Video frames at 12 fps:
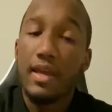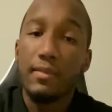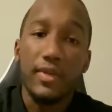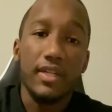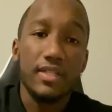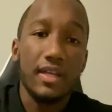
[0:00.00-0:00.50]

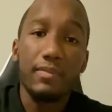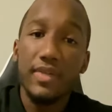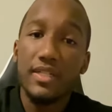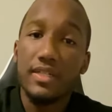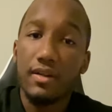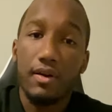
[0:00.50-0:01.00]
Because that means
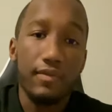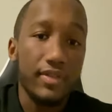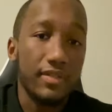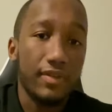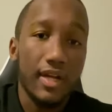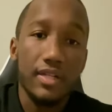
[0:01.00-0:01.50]
their
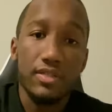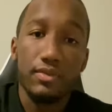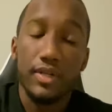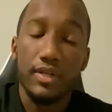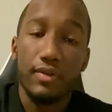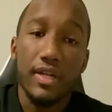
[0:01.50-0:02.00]
offensive line is doing a
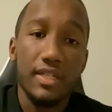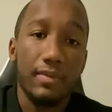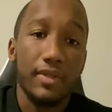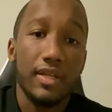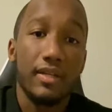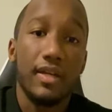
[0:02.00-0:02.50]
great job of
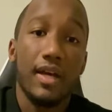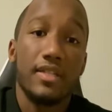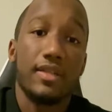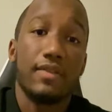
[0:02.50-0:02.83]
getting guys in